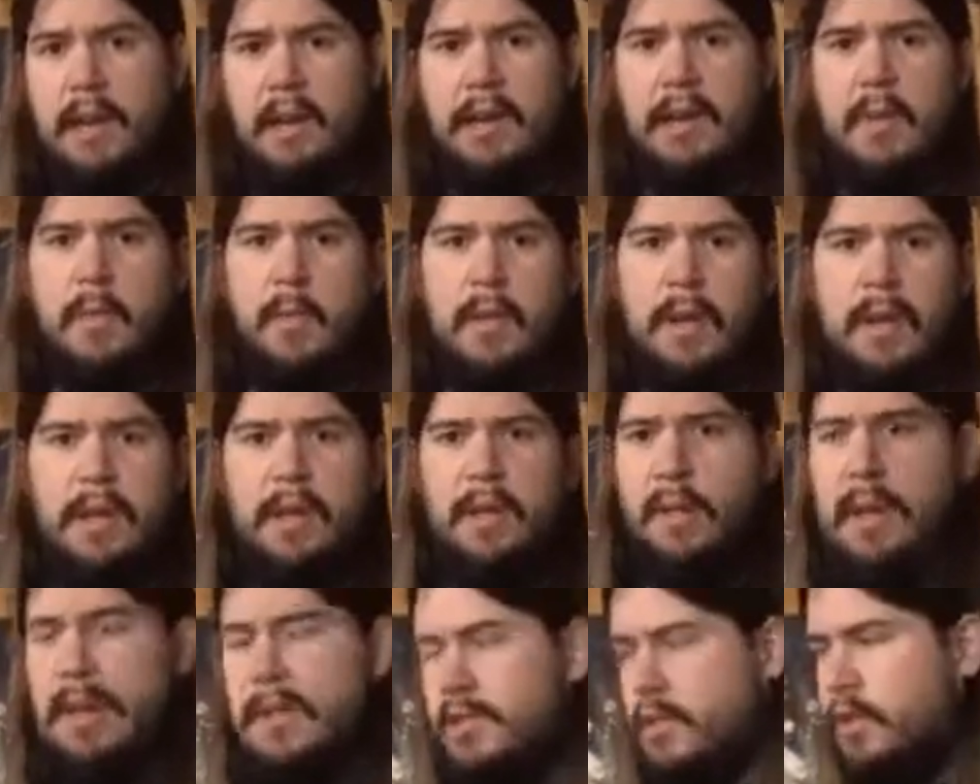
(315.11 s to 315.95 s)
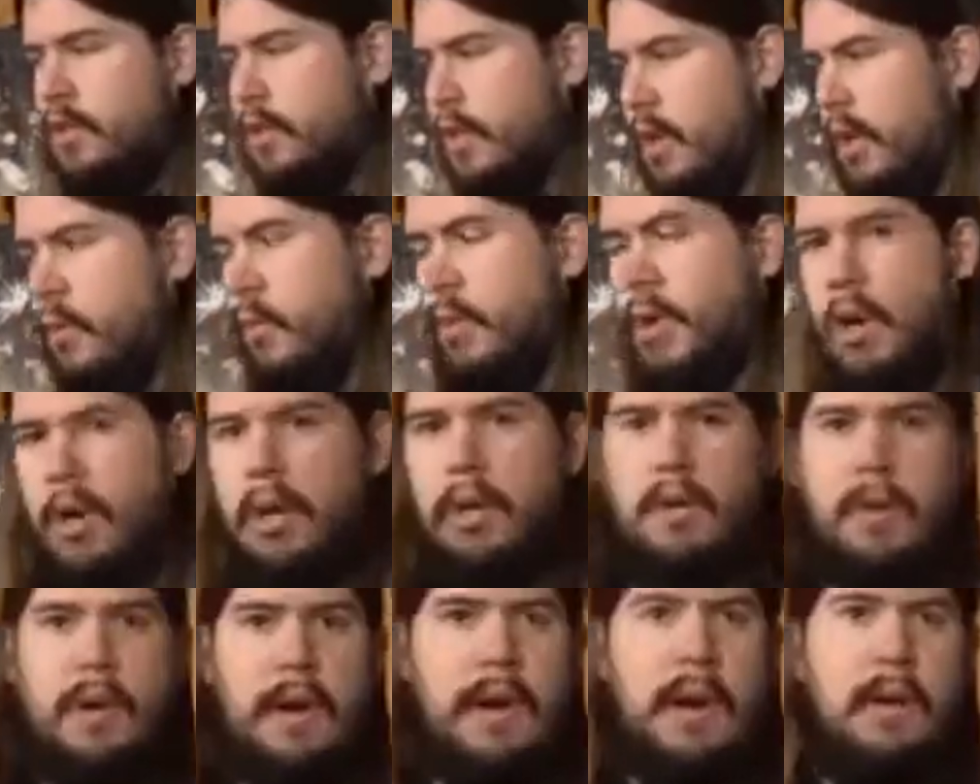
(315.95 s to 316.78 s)
on your waist, just kind of
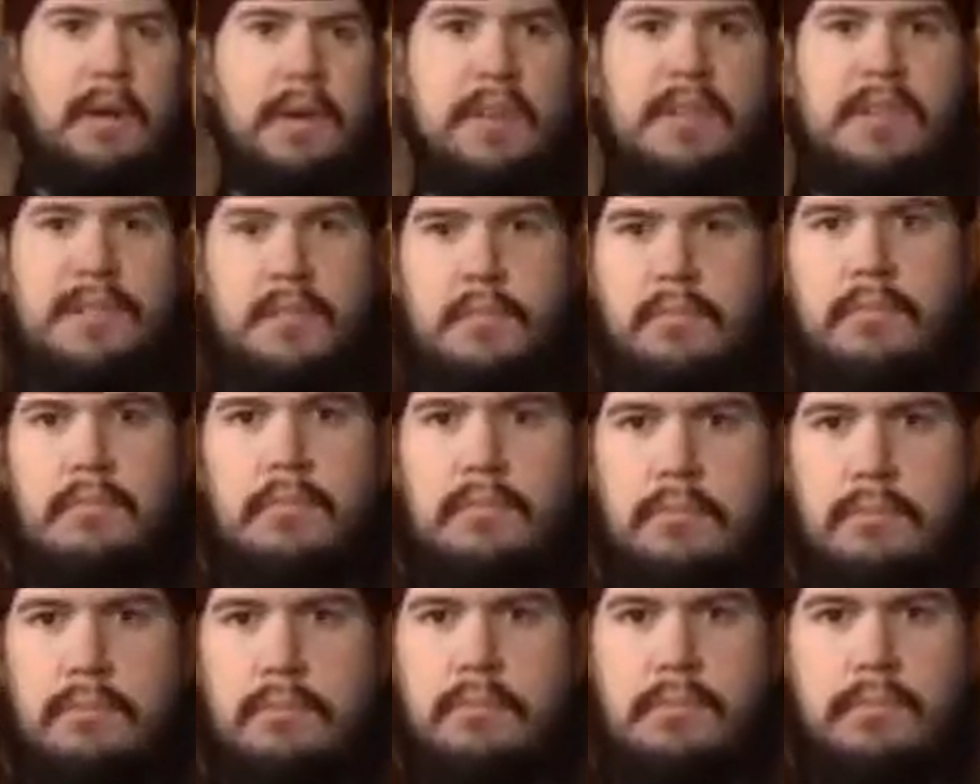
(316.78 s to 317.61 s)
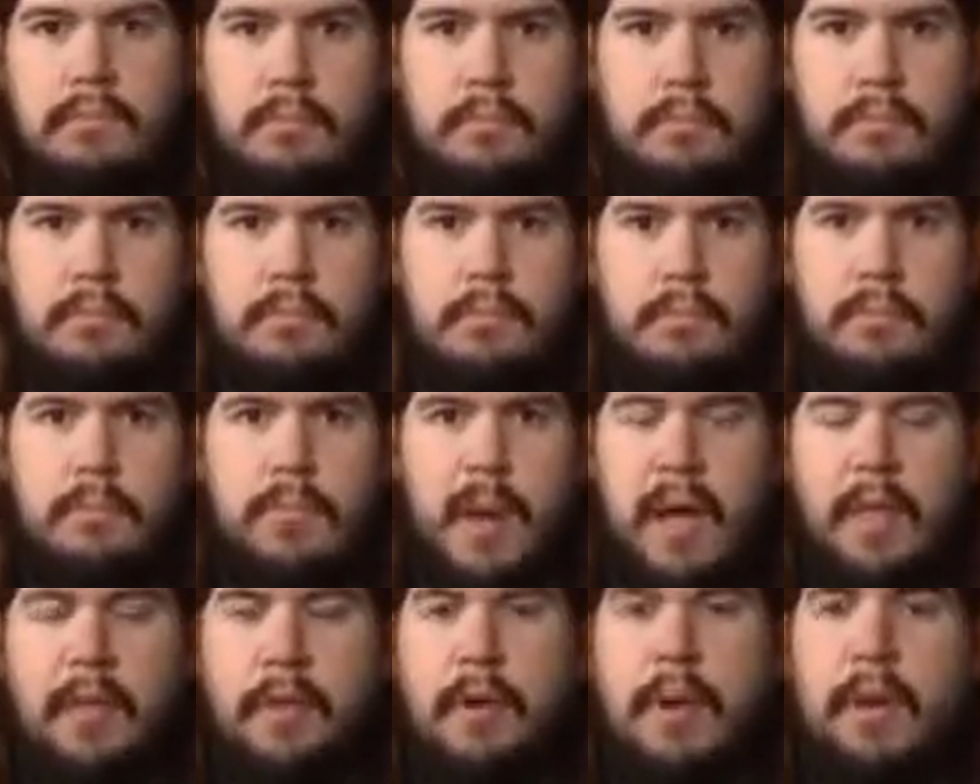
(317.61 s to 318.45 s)
walking around. It doesn't
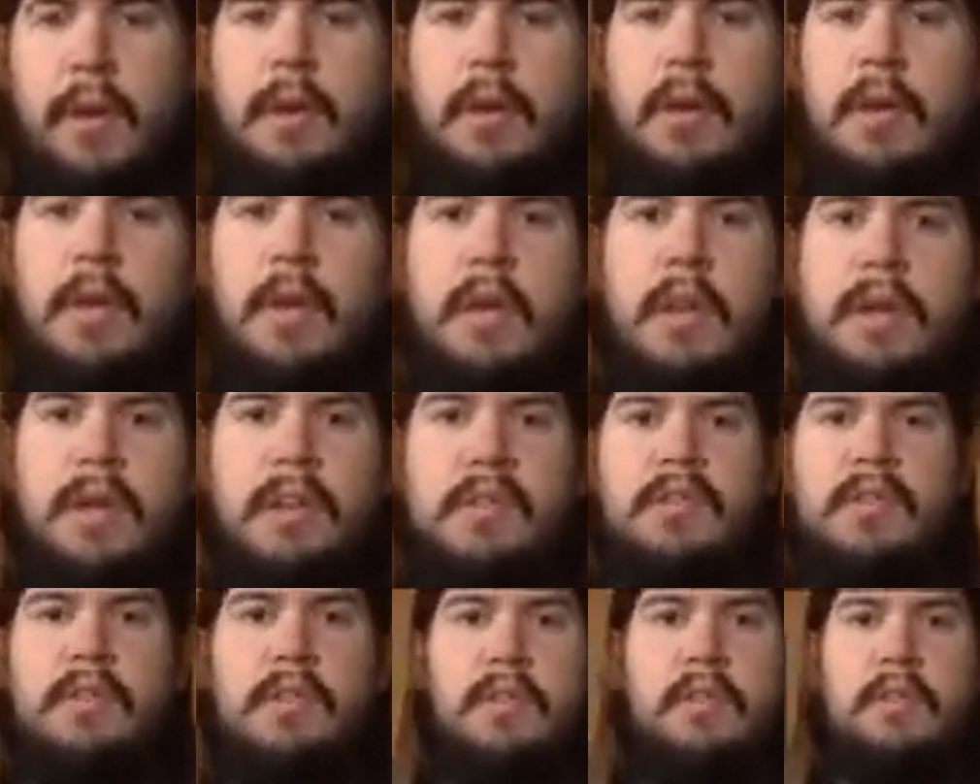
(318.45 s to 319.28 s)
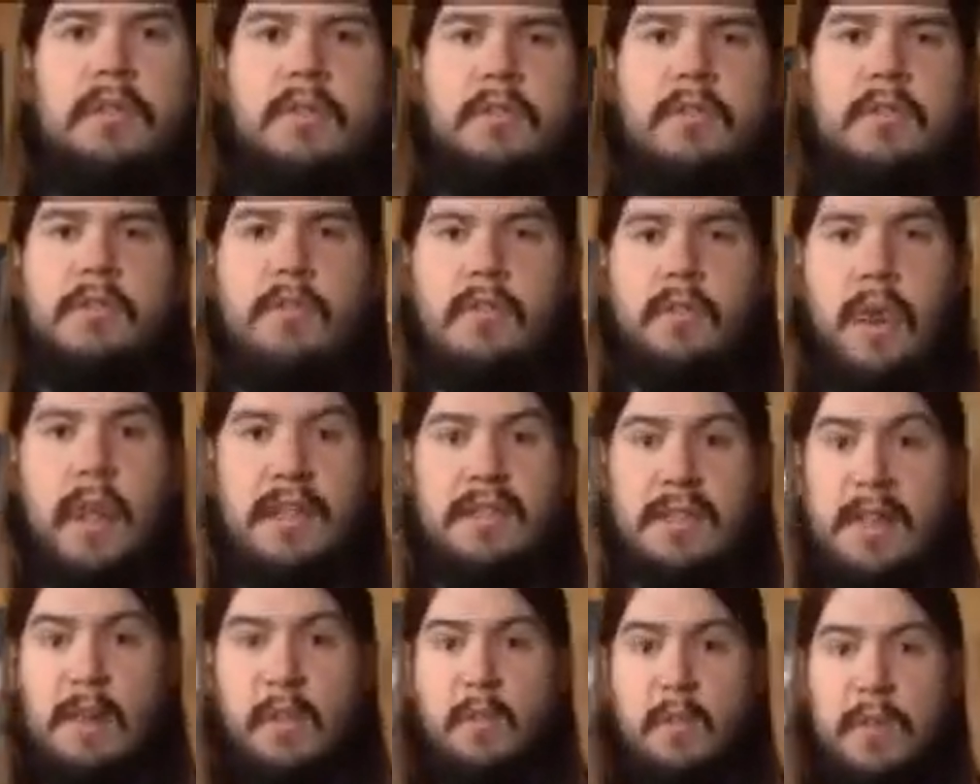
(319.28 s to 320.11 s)
bother it. It's
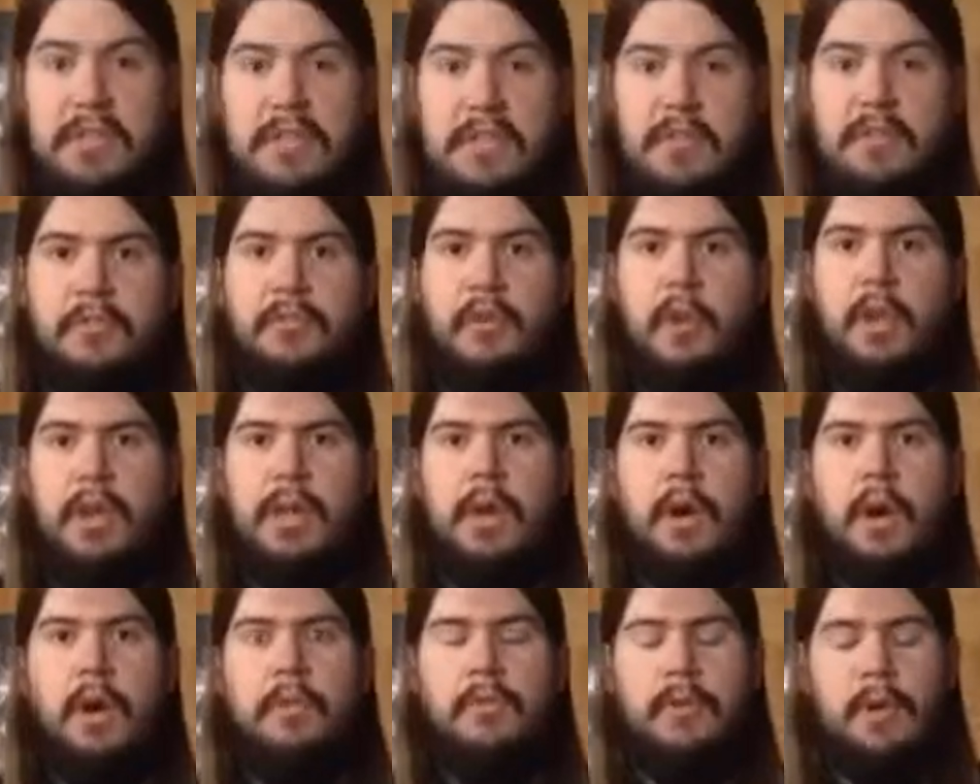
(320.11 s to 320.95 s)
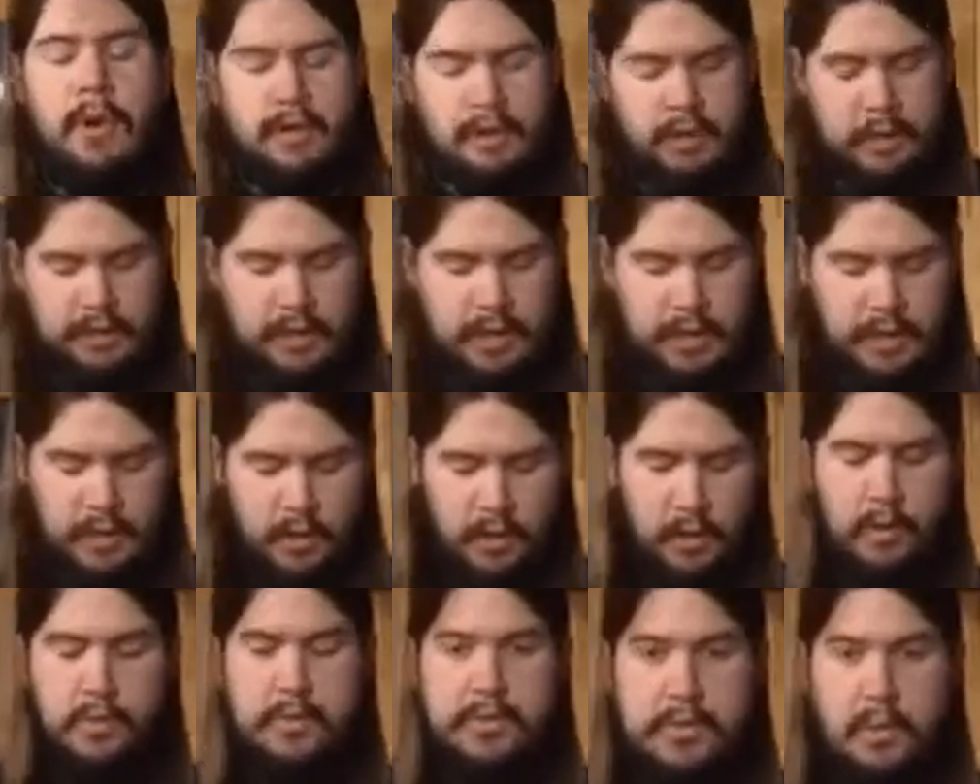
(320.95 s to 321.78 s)
not risk of falling off or anything like that. It
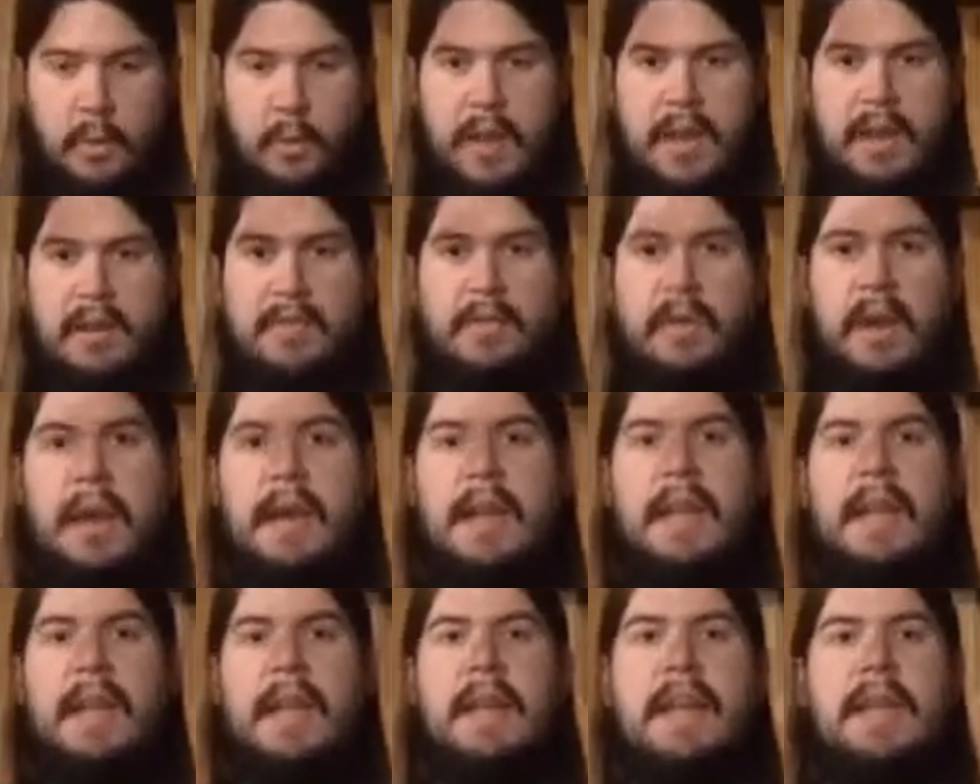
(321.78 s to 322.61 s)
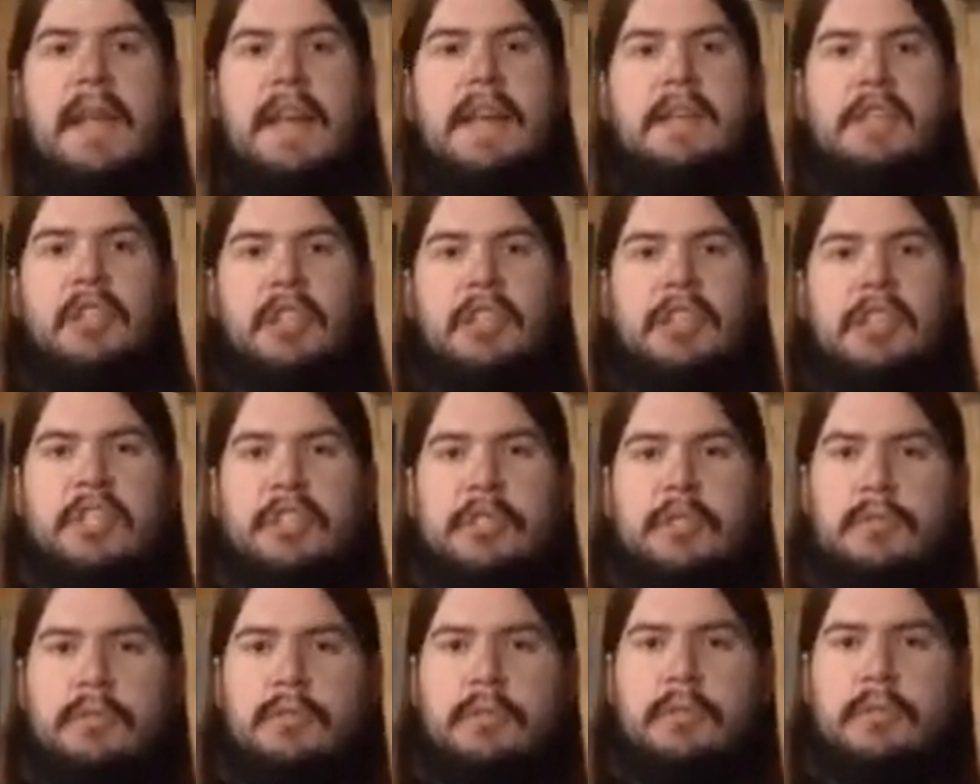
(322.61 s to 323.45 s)
holds the weight fine. It
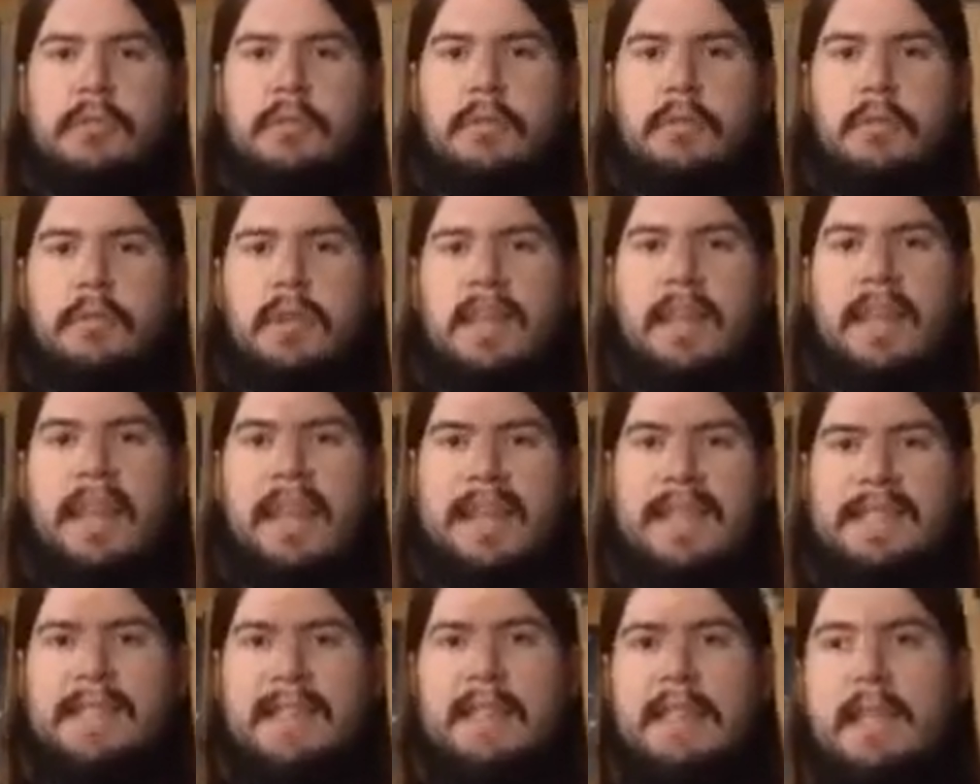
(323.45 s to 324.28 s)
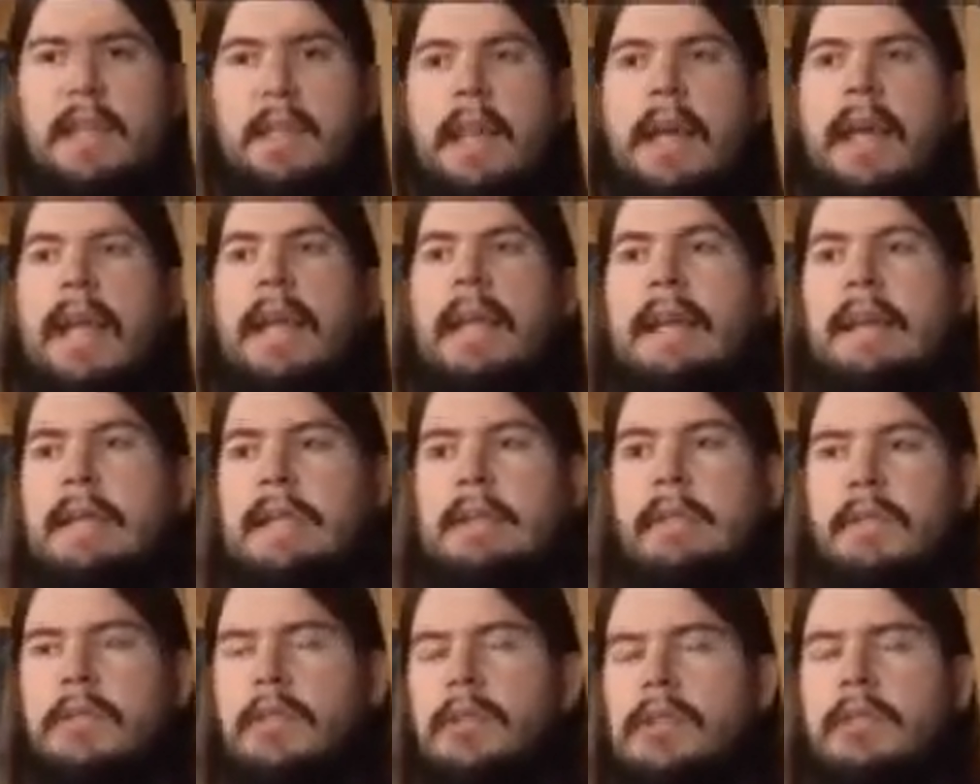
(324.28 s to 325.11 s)
just clicks a little,
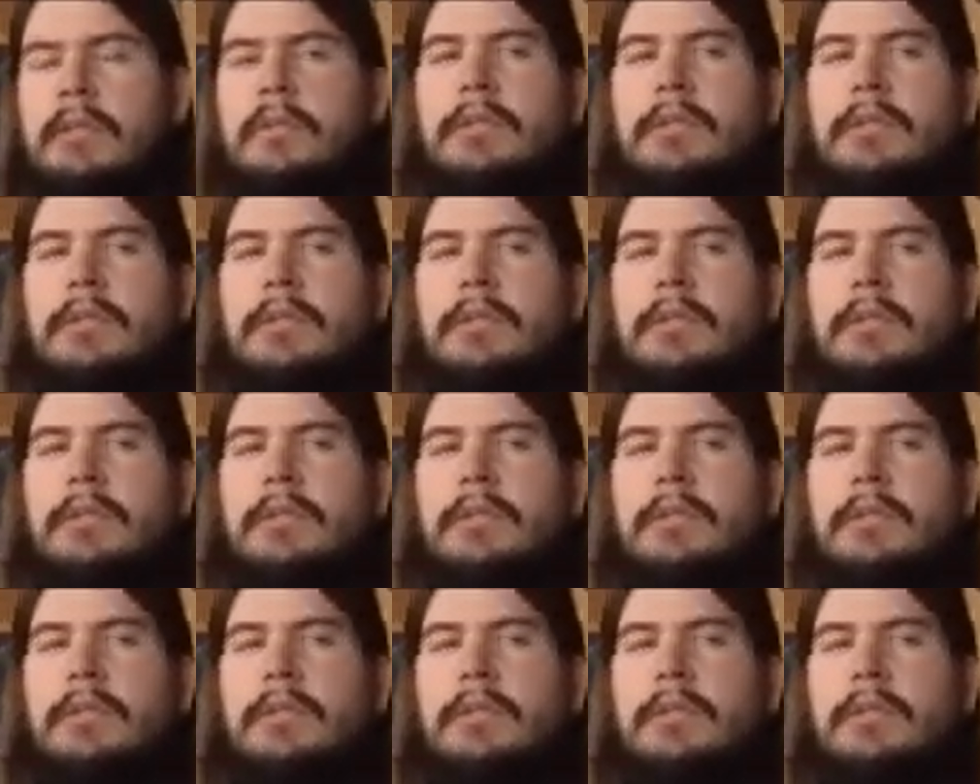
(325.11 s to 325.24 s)
and,